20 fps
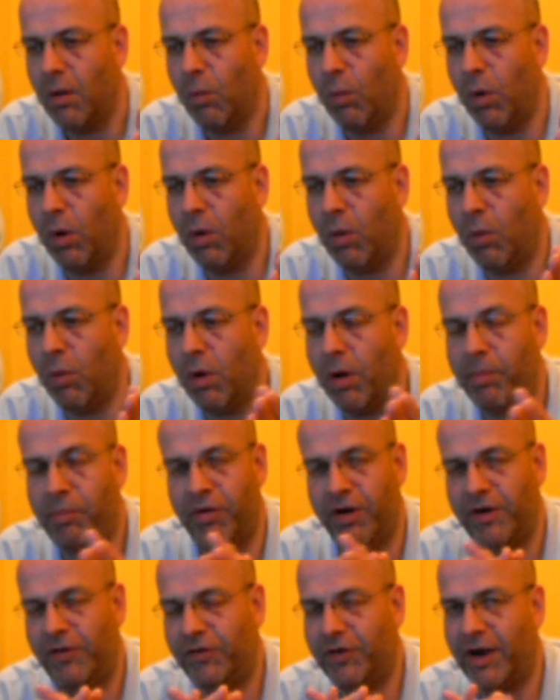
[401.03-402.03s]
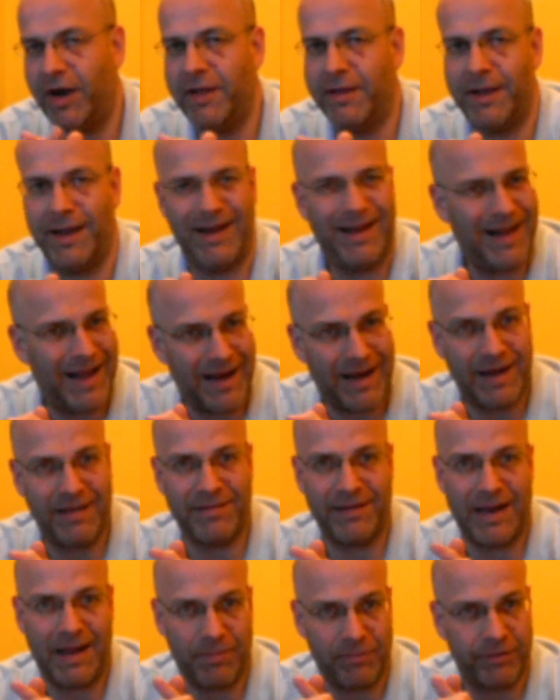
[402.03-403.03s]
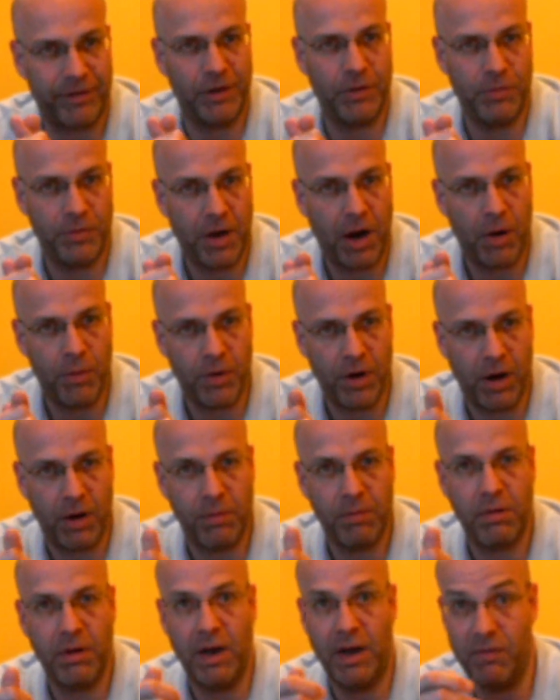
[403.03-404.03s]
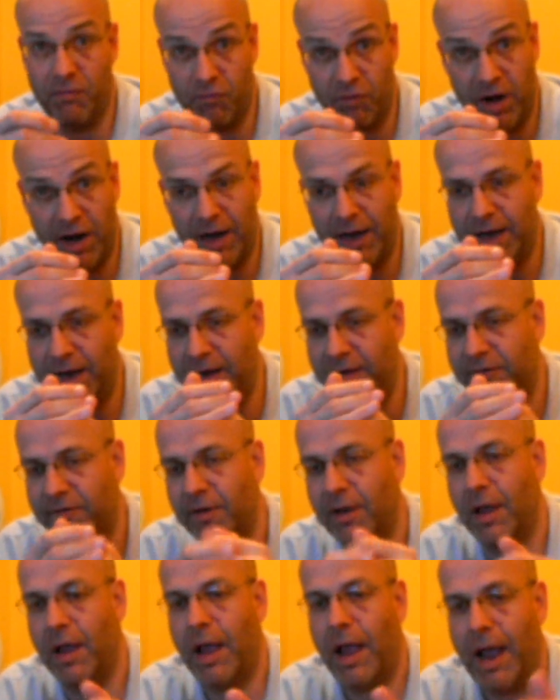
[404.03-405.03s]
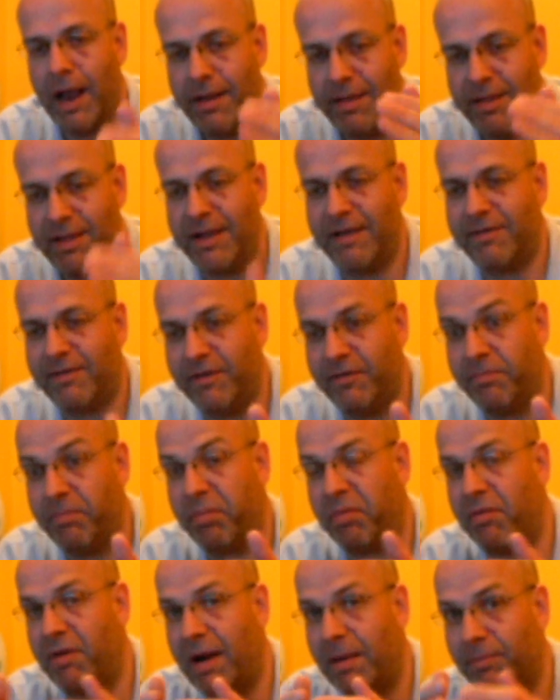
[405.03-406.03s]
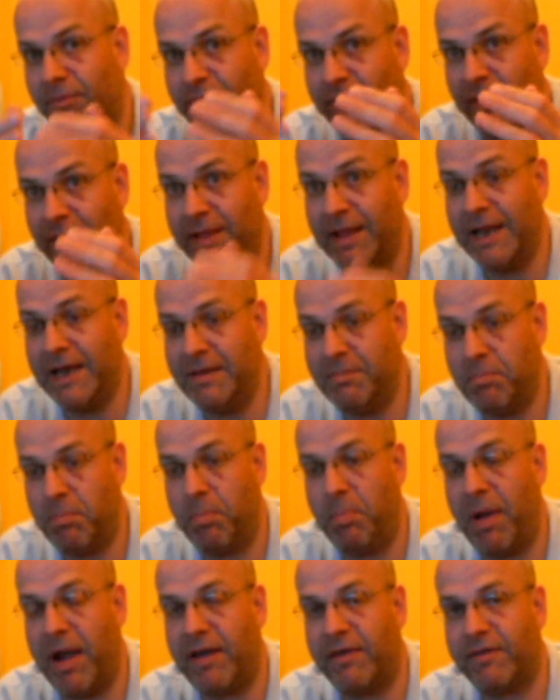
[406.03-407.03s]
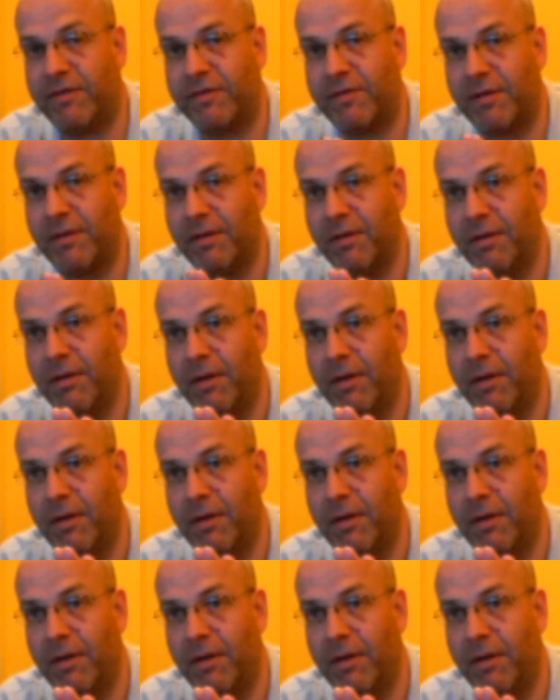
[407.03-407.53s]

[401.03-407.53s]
will appreciate that lag is an absolute no-no. It really is. And this is perhaps the best